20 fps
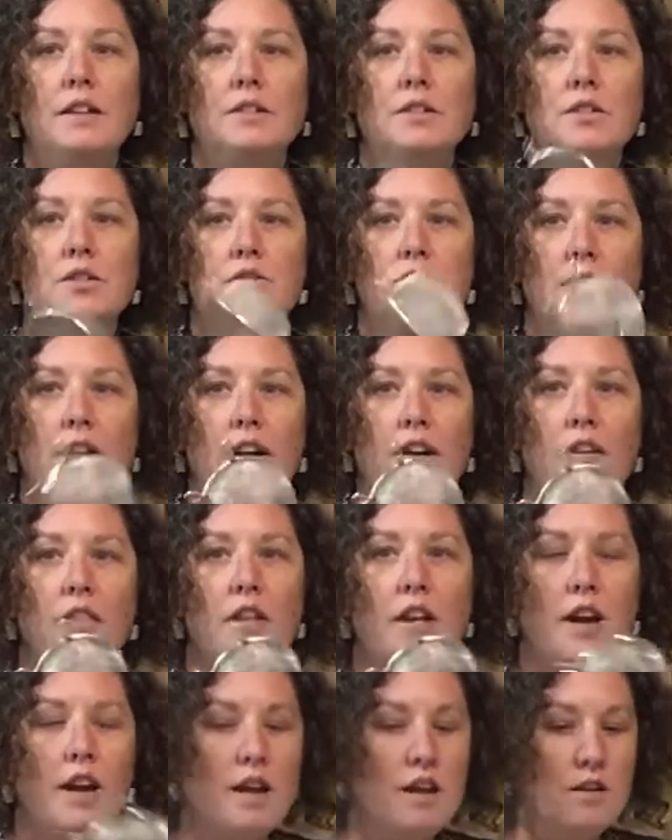strainer
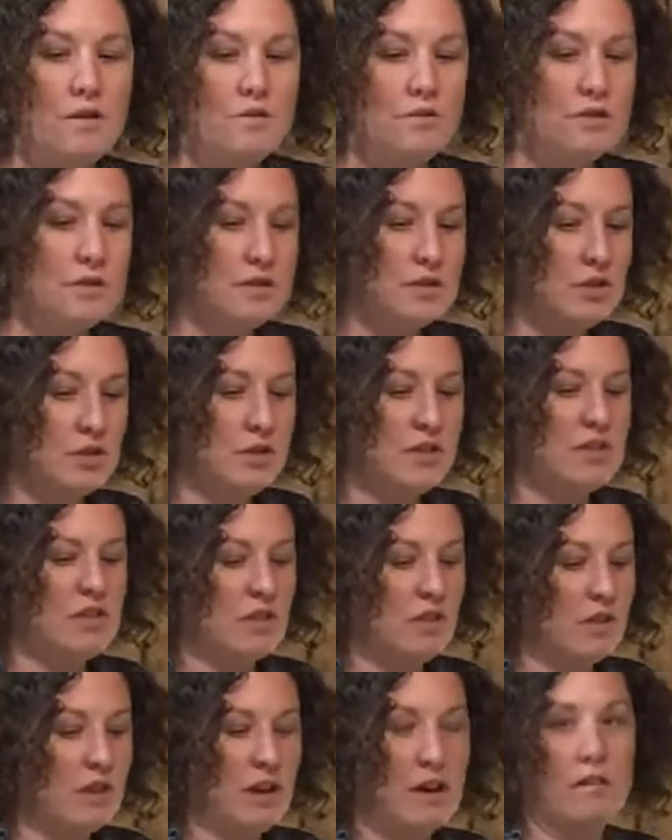that I use just so
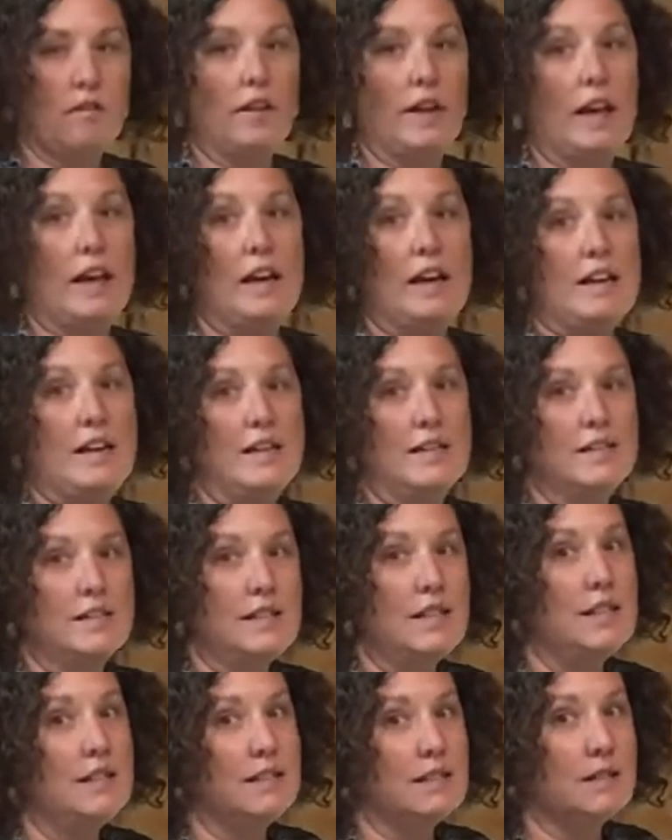that I don't get any
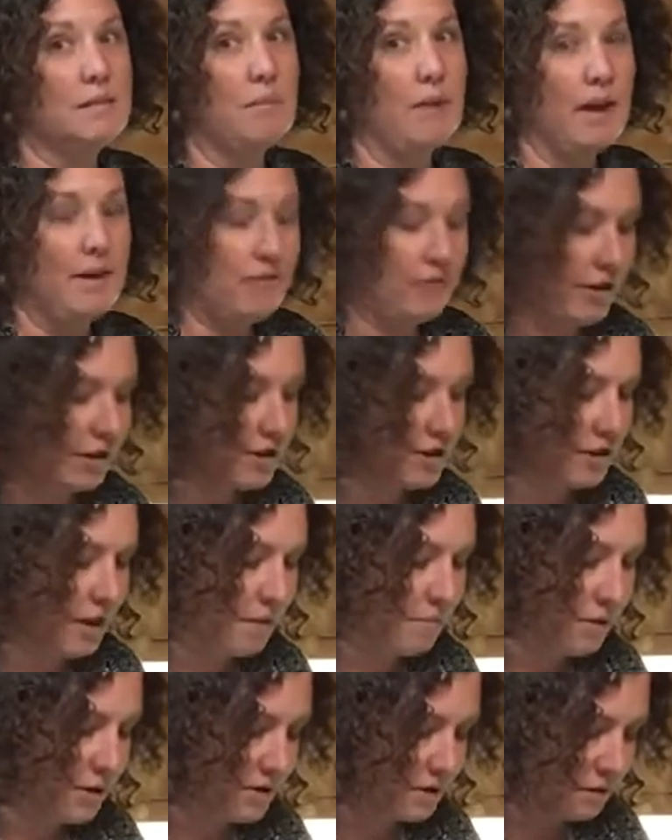seeds in my fresh lemon. So